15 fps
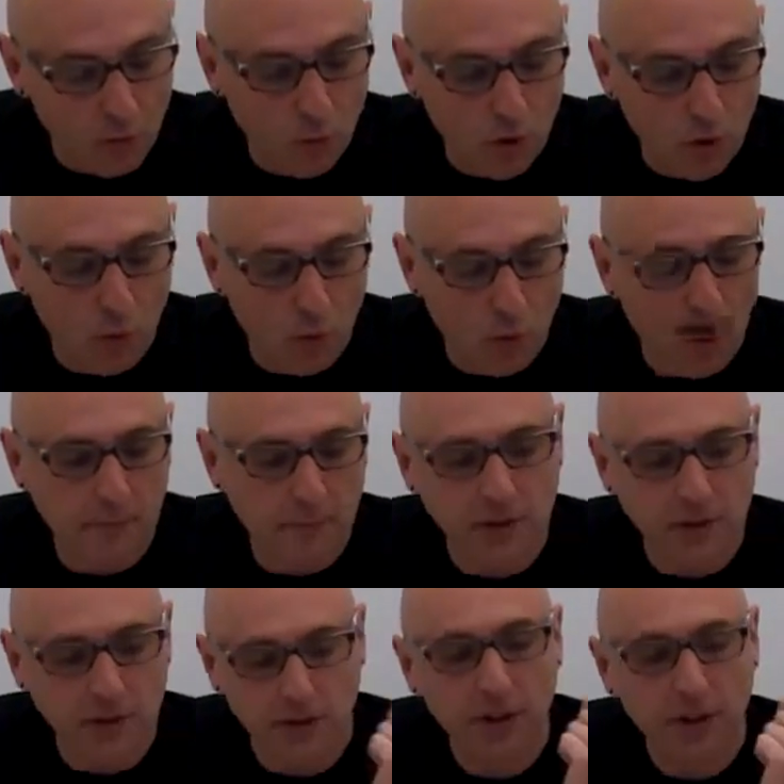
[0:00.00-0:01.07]
what
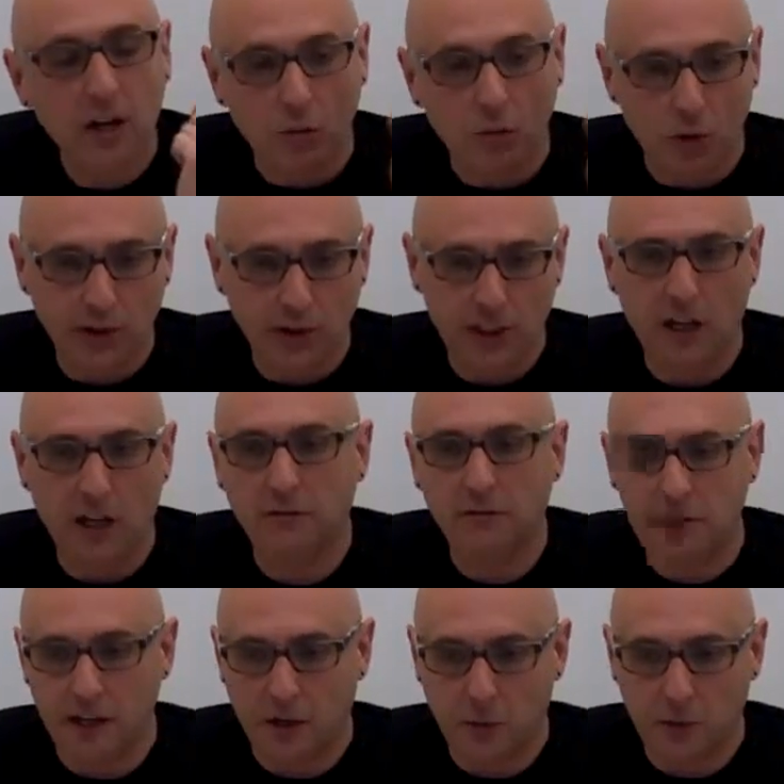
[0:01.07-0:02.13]
happens is we
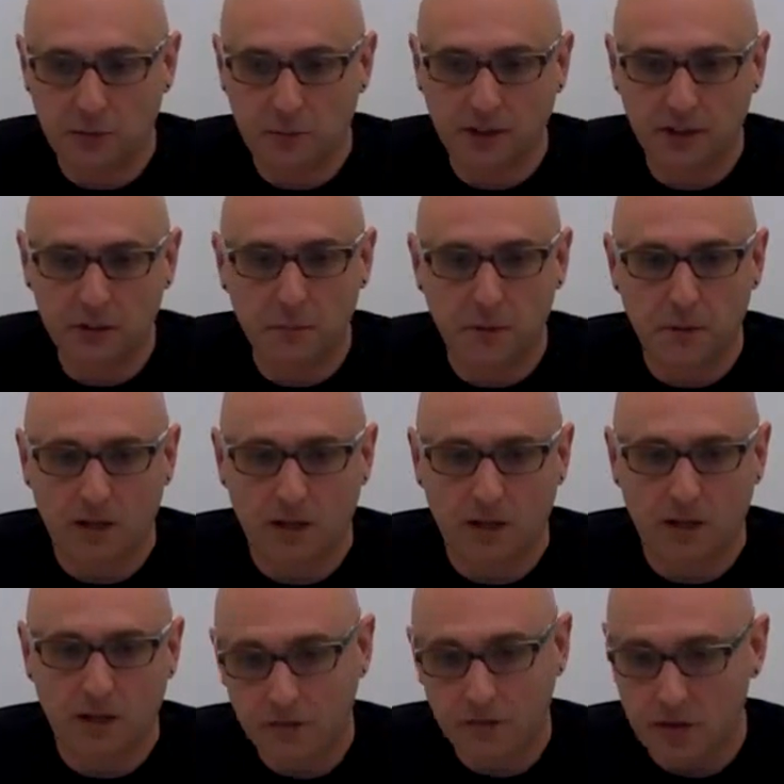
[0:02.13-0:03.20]
resolve a corresponding
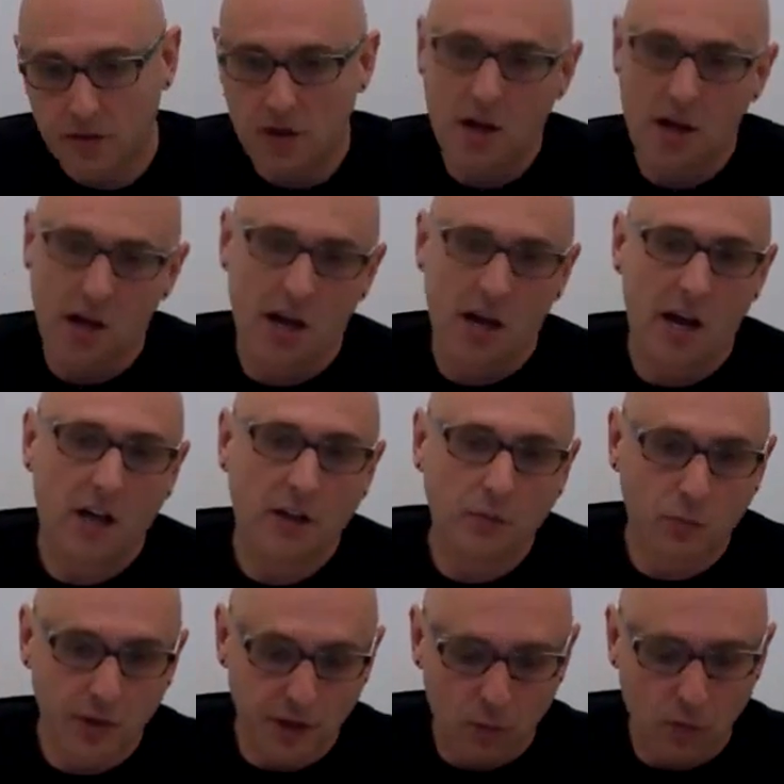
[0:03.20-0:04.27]
policy,
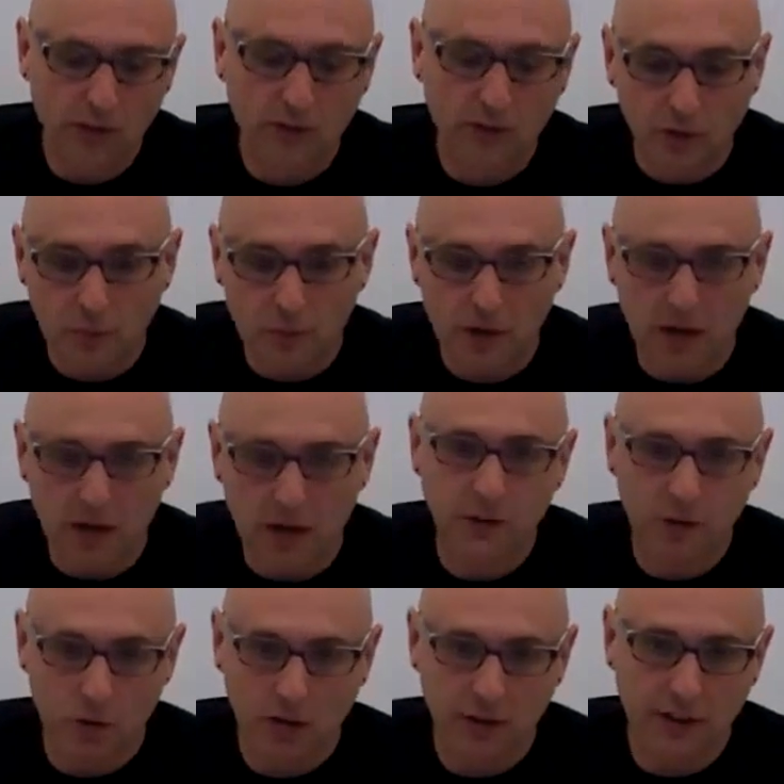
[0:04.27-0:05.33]
and we render the
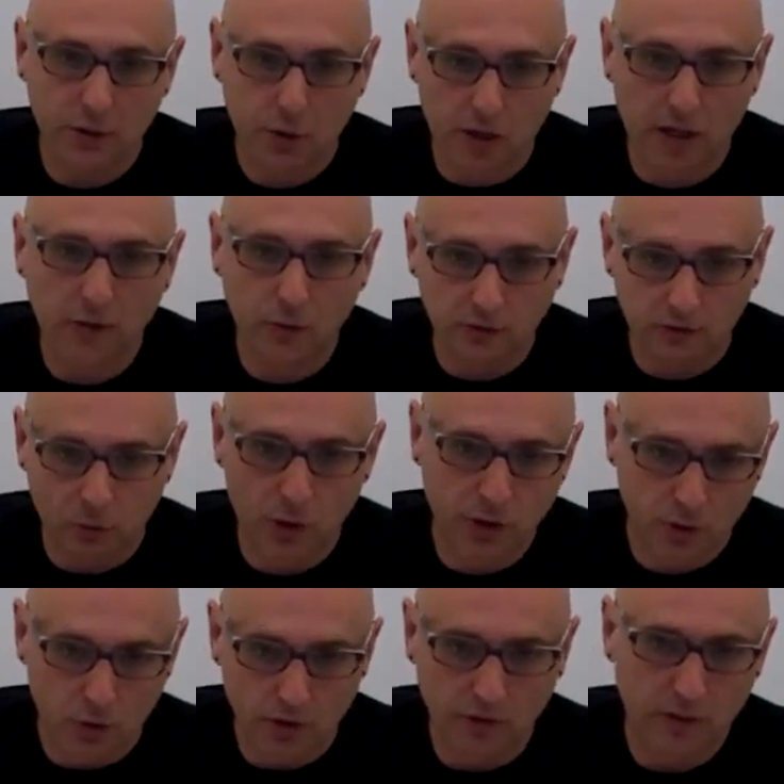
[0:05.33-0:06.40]
policy locally and try to
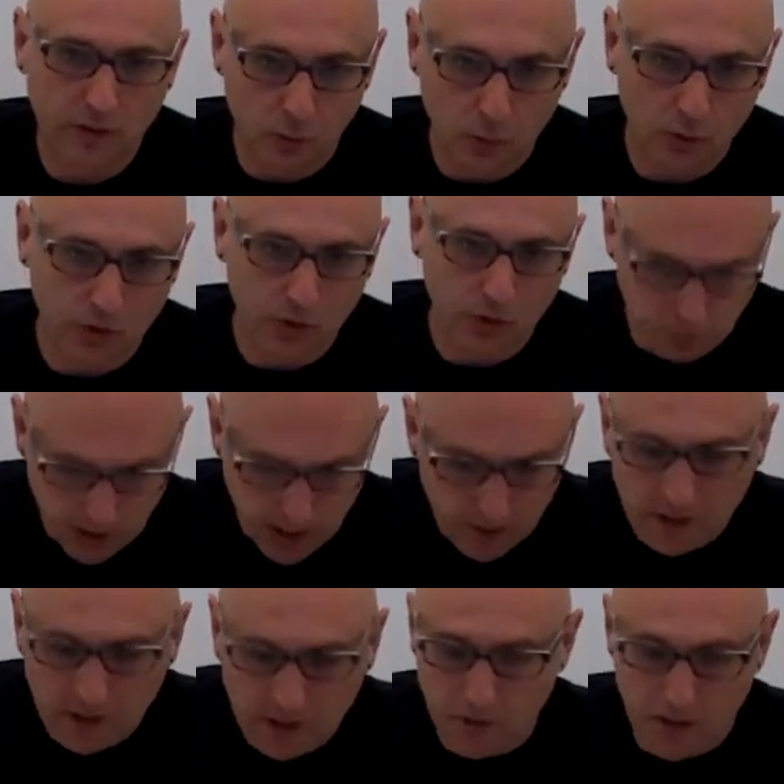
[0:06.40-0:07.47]
enforce all of the rules
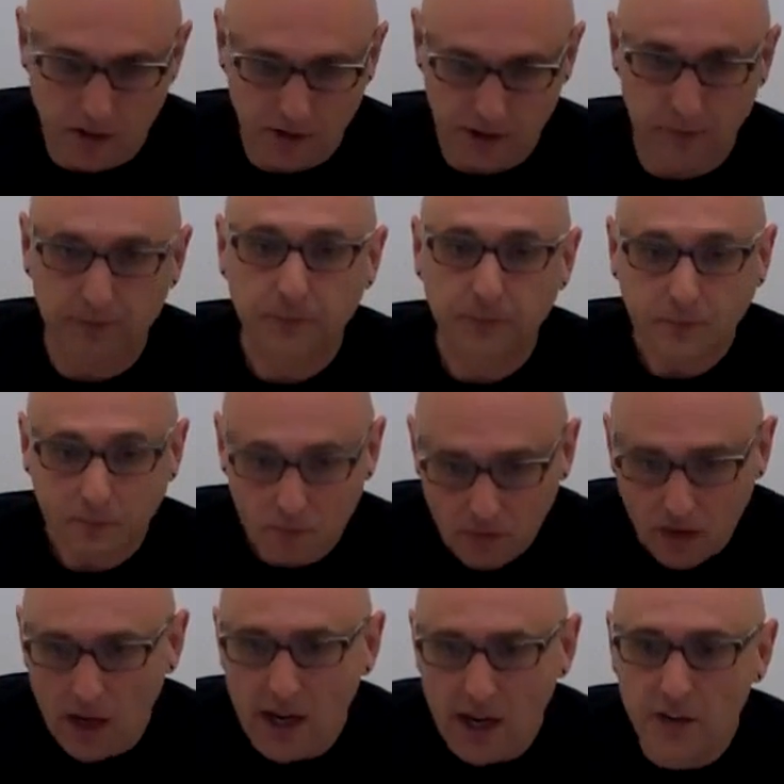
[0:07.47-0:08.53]
implied by the policy
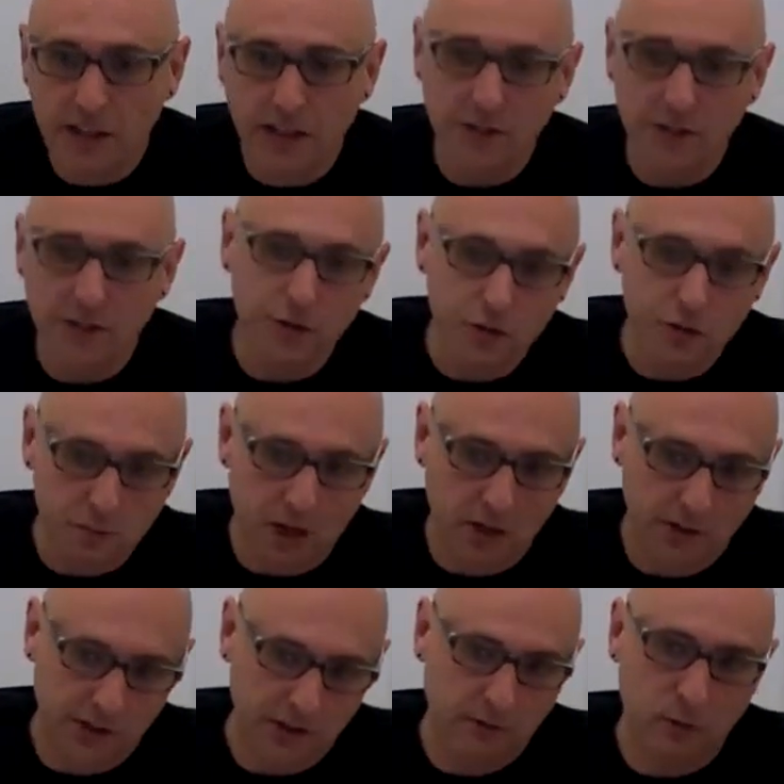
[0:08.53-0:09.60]
in a continuous
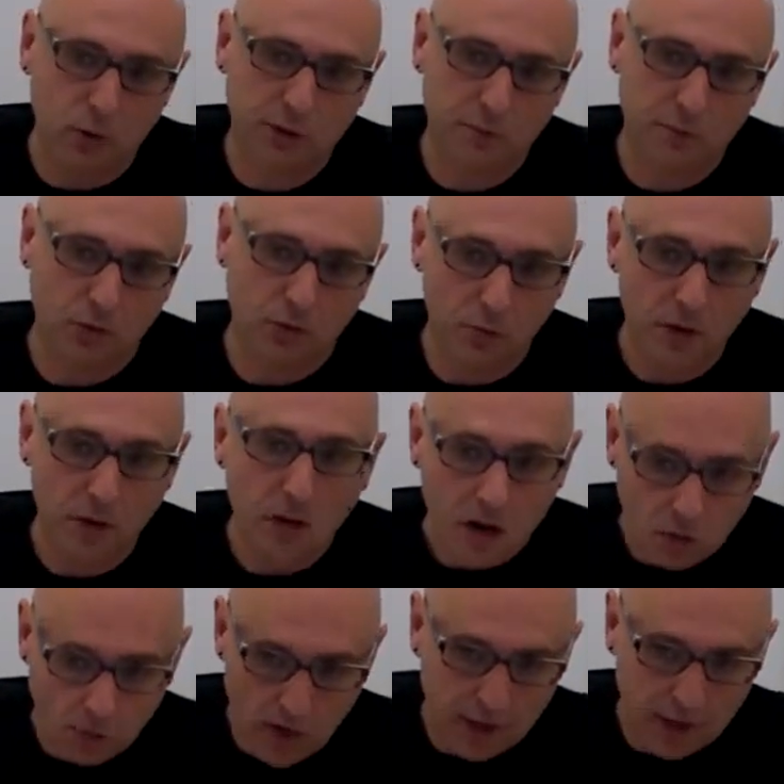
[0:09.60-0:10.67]
policy enforcement loop
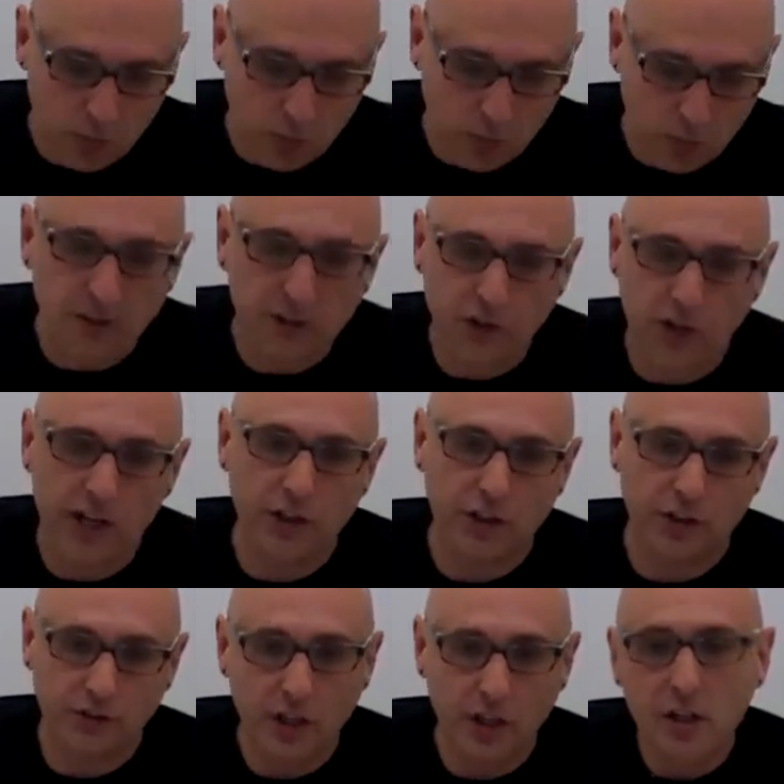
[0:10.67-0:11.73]
right within this
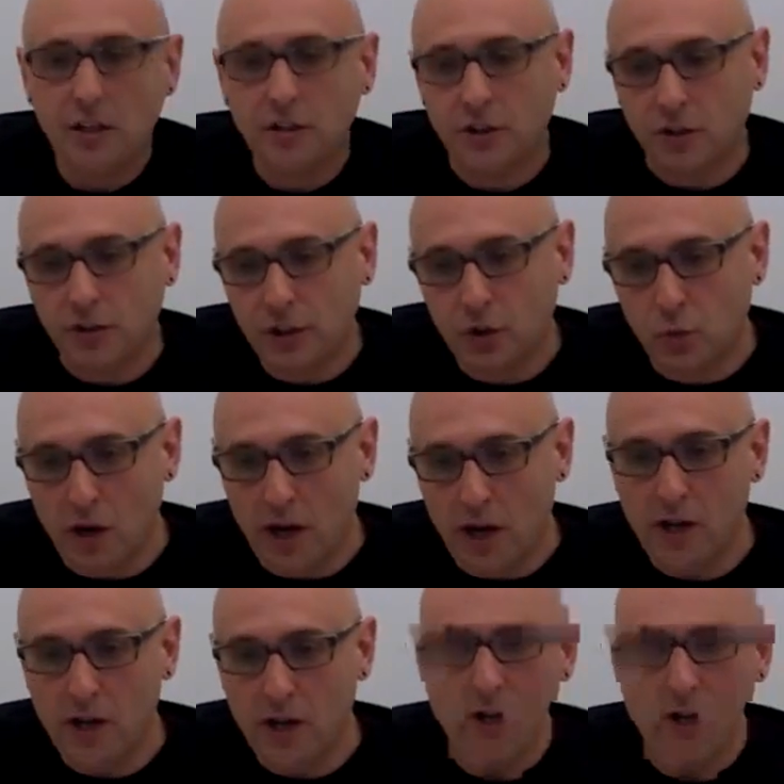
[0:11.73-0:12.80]
agent. So this
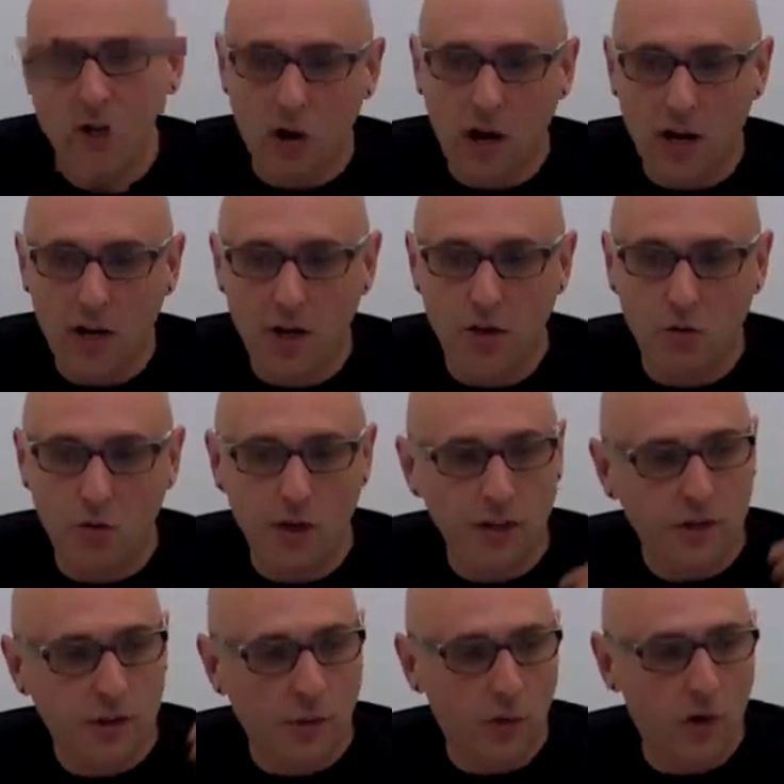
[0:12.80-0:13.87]
way, the way you
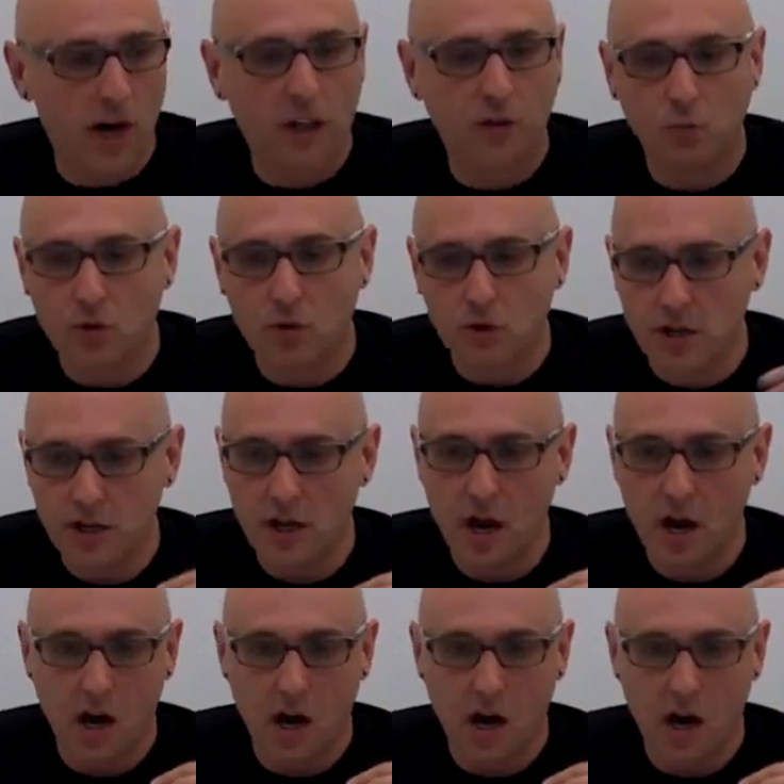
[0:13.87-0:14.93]
interact with
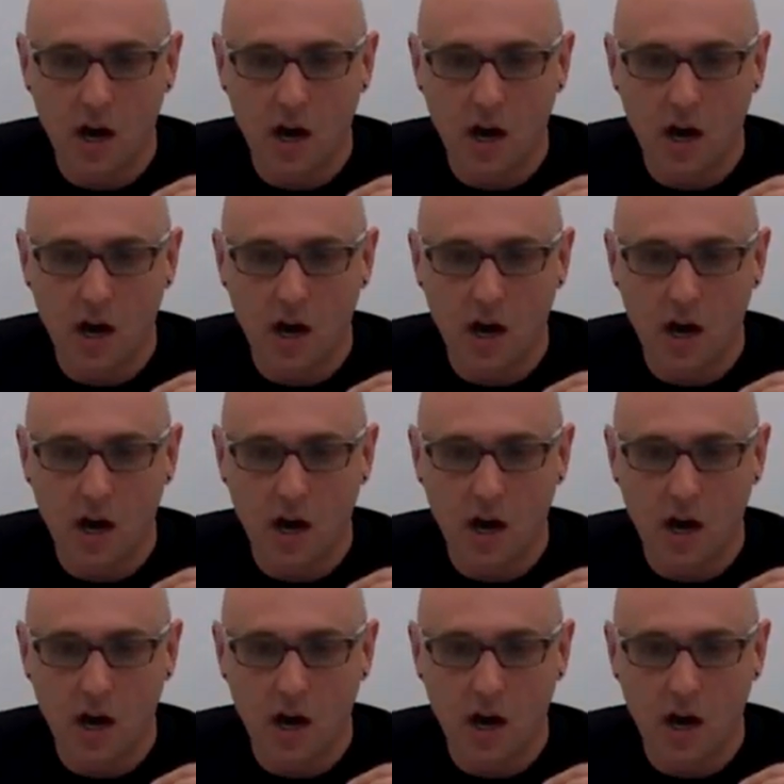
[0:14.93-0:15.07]
the